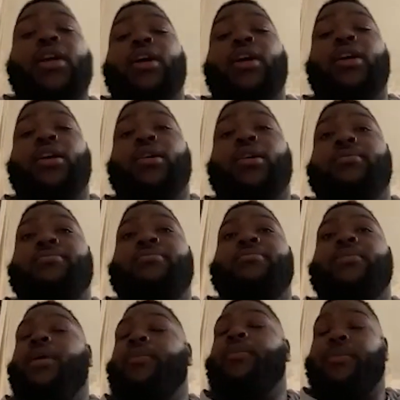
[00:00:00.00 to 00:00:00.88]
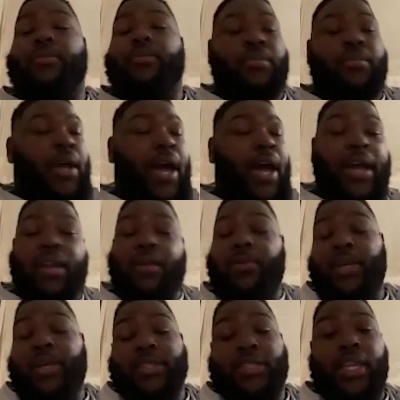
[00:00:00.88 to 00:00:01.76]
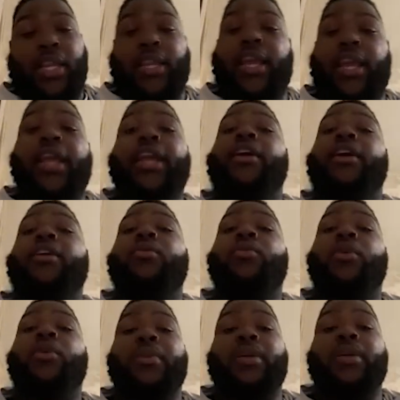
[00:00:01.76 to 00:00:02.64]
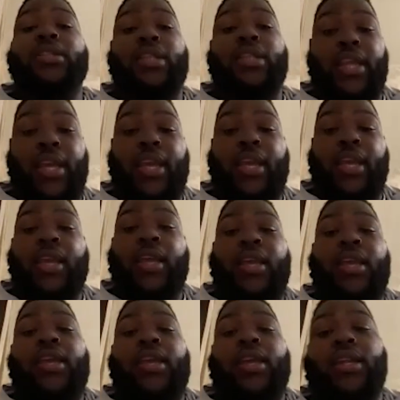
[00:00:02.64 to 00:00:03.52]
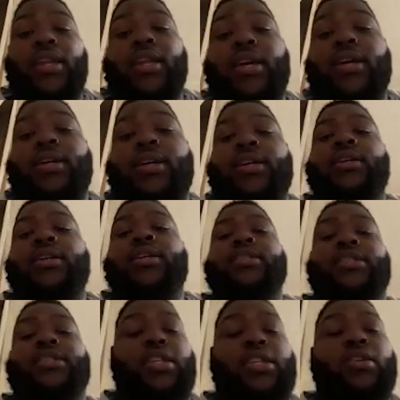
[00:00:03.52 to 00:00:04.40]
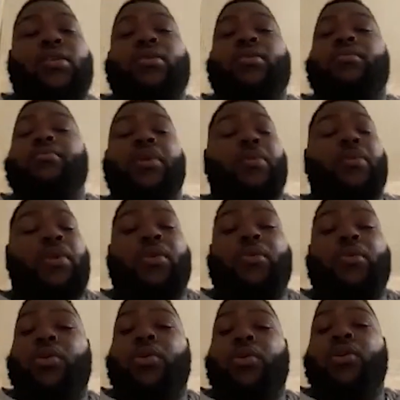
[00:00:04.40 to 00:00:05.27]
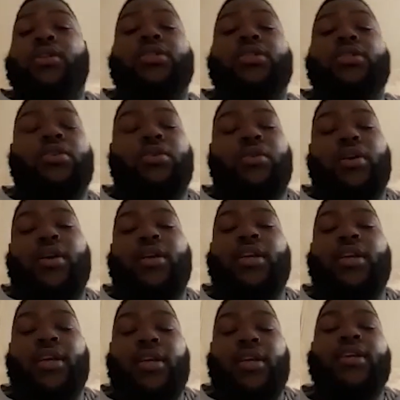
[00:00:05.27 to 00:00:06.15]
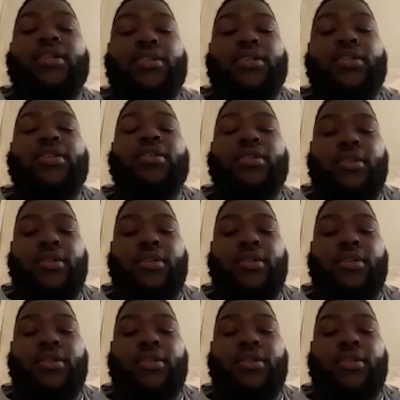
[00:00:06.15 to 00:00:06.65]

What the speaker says: I'm highly blessed that they're here with me today and still pumping and rolling. So, yes, sir.